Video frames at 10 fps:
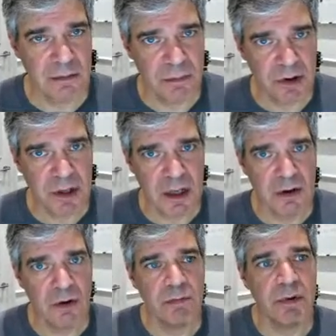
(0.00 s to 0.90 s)
bringing
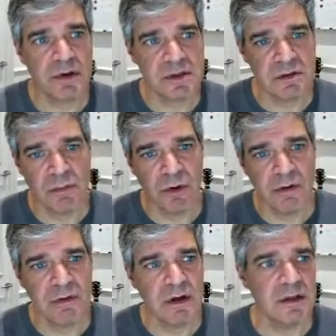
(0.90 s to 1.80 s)
notebooks to more
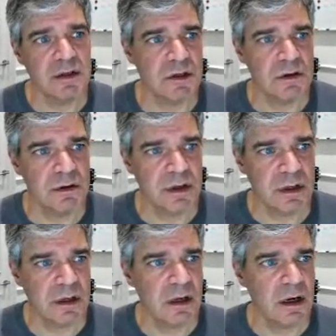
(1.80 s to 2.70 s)
of an engineering